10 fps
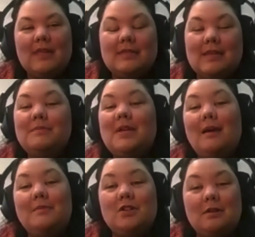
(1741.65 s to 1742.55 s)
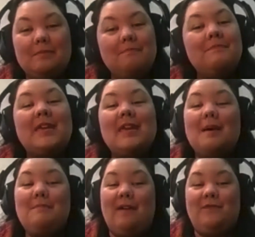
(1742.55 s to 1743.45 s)
Sometimes you're picking
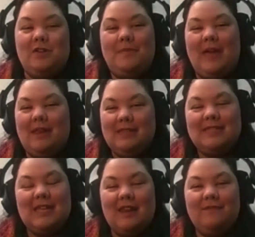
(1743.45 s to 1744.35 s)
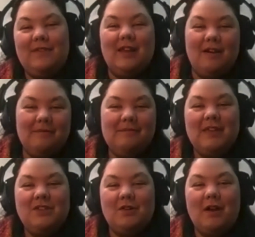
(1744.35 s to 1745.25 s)
up after your pet instead of,
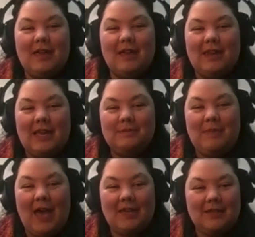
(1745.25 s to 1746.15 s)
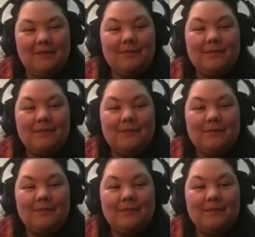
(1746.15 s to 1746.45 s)
enjoying a nice pat.